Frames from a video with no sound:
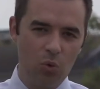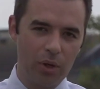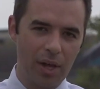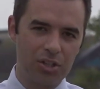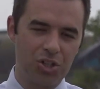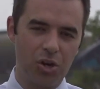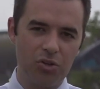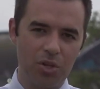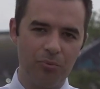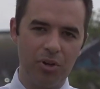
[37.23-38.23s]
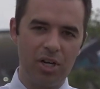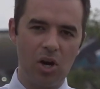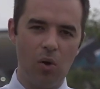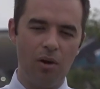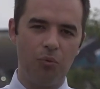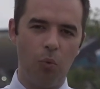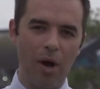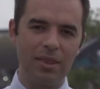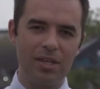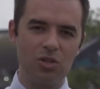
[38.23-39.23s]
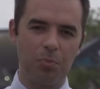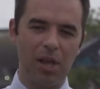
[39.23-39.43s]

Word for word: We'd like to show you some video of what these